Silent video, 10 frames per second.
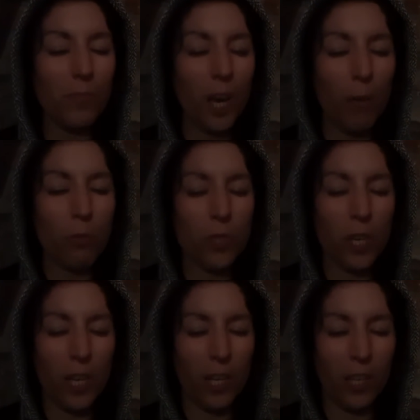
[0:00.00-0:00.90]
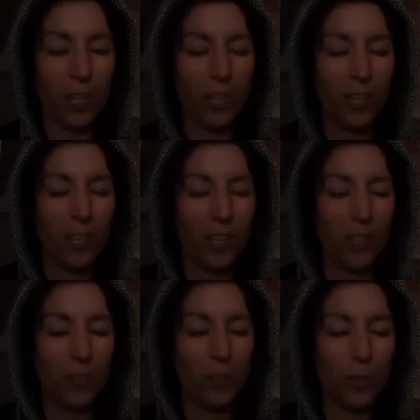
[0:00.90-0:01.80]
I was like
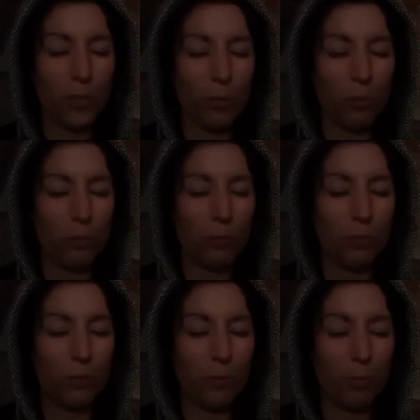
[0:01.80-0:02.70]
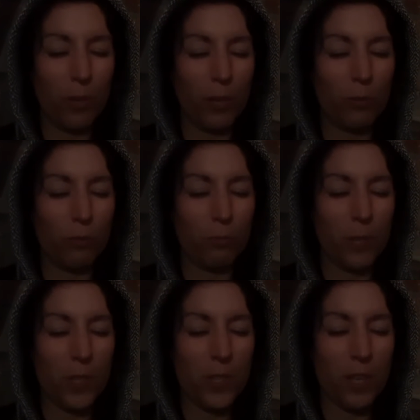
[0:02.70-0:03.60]
not so proud of
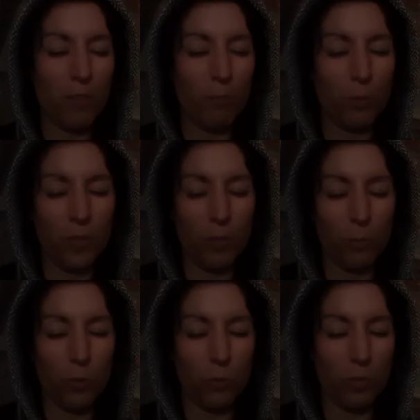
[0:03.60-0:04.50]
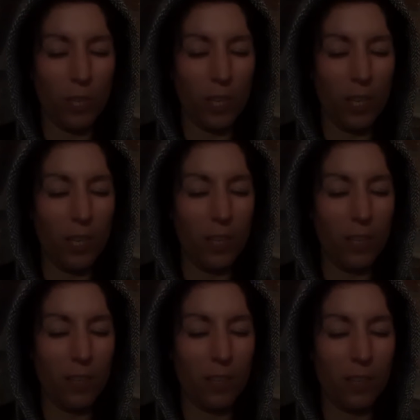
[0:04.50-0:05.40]
myself, but that was okay.
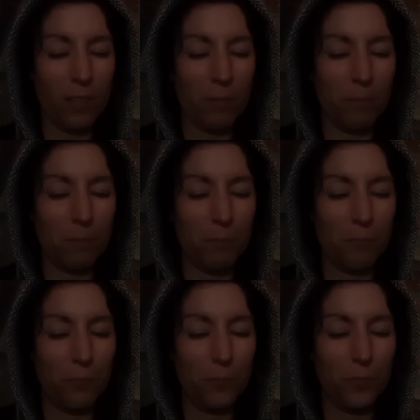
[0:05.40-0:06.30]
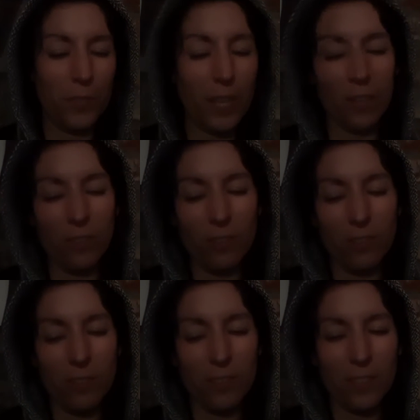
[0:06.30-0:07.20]
Then
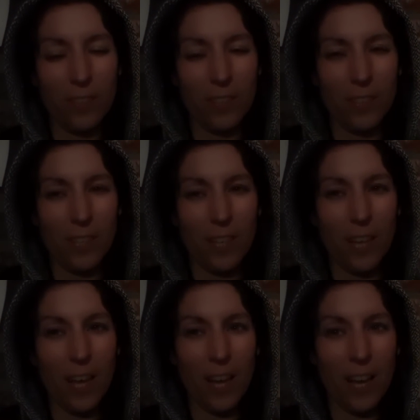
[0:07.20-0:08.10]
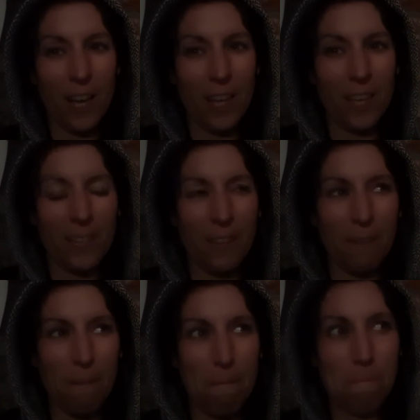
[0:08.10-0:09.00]

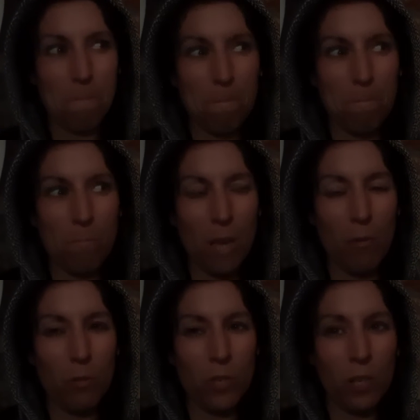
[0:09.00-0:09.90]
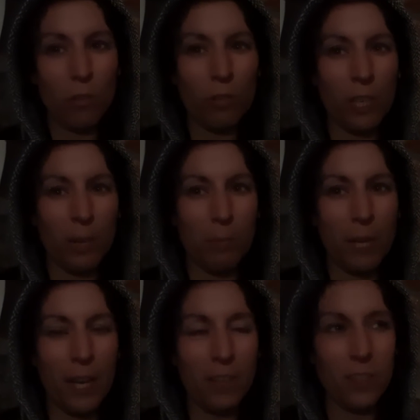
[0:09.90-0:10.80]
I was like, okay, my
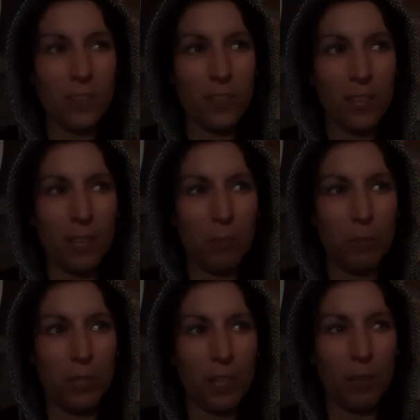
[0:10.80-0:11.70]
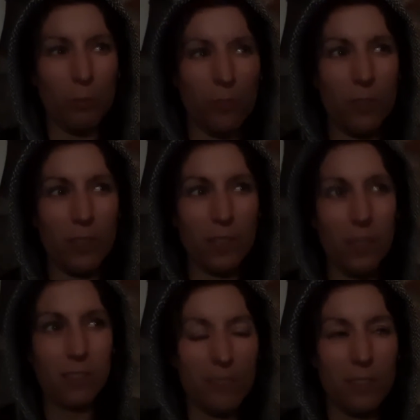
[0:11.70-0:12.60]
head is telling me now
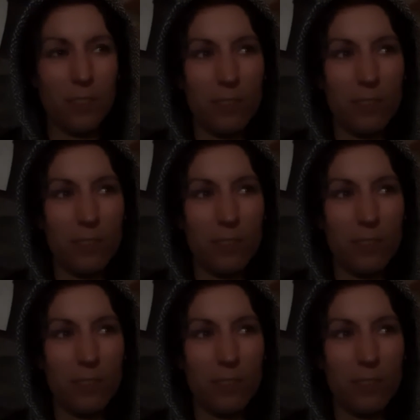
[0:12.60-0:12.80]
this,